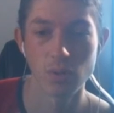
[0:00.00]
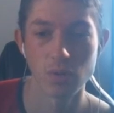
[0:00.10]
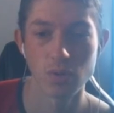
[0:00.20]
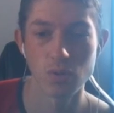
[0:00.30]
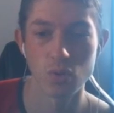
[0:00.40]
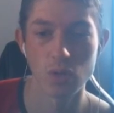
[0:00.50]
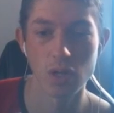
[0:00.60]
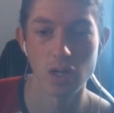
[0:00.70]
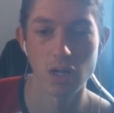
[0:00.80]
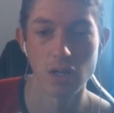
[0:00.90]
also draw a
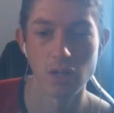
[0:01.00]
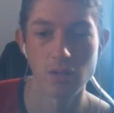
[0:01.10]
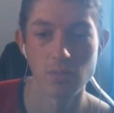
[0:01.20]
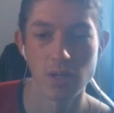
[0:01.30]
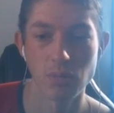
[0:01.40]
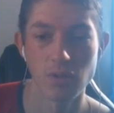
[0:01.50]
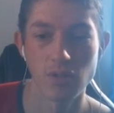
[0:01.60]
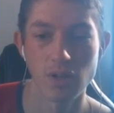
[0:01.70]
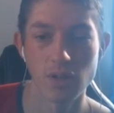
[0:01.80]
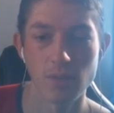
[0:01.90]
card. Maybe if I